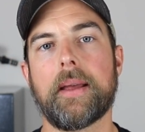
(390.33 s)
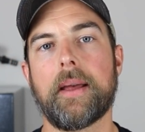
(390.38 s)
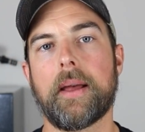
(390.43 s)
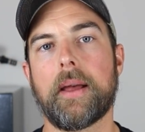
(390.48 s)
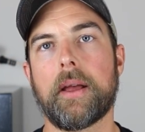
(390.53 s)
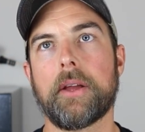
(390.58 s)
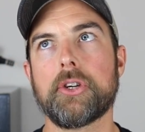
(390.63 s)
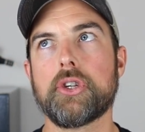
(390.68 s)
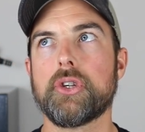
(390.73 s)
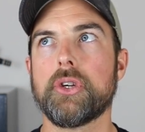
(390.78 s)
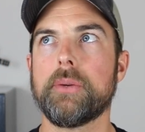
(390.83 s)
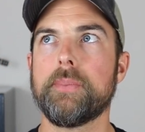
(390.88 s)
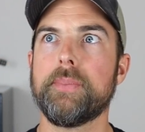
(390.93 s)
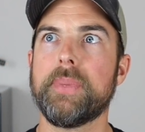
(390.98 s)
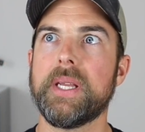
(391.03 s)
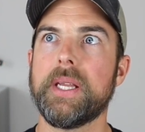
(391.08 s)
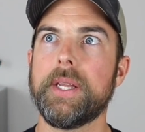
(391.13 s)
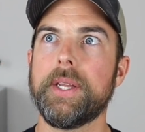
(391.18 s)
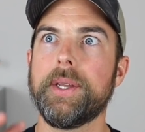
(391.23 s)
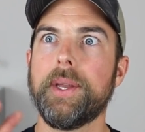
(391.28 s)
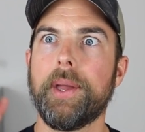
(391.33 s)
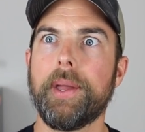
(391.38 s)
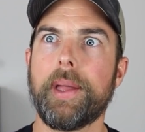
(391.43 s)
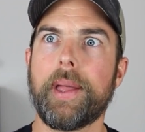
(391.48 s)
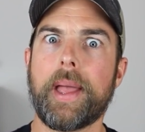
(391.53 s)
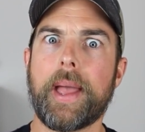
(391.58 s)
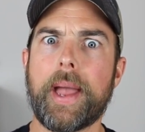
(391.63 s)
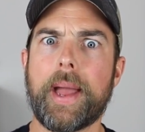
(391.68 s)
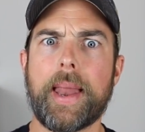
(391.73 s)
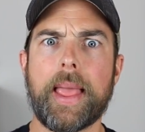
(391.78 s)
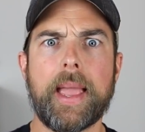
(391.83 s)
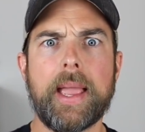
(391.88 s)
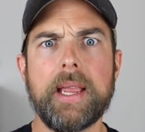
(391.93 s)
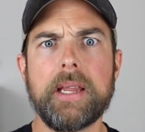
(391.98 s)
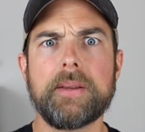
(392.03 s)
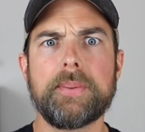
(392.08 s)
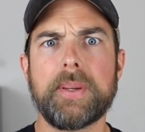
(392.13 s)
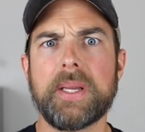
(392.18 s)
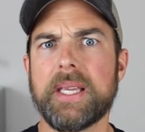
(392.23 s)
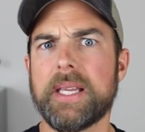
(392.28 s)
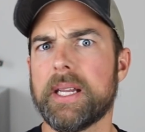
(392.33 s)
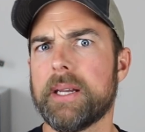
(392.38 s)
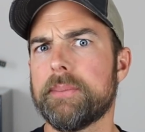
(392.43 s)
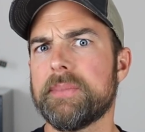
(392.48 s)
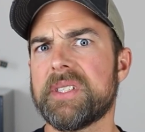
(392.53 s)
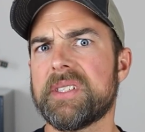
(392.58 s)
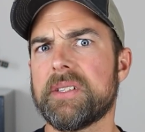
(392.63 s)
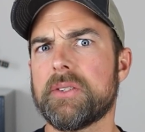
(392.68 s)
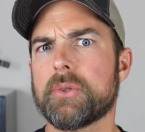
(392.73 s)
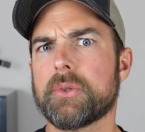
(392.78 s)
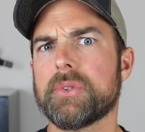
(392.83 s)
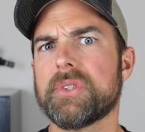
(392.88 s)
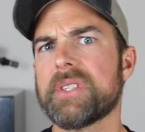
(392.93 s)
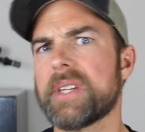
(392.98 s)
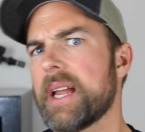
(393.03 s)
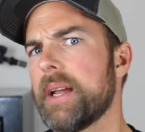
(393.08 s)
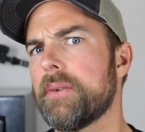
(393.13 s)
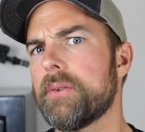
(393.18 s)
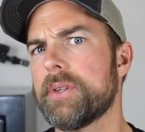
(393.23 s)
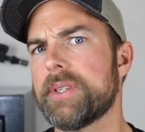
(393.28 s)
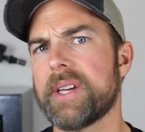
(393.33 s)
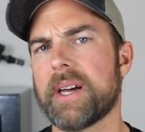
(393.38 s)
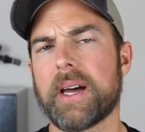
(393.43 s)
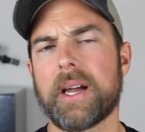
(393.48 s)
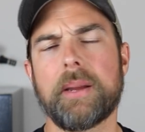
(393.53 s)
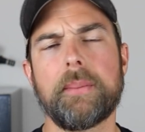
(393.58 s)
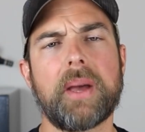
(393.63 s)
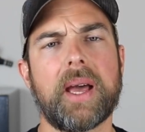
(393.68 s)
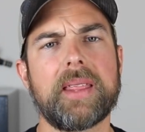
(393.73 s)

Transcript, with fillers: Uh, it should be at eight P M Central Standard Time,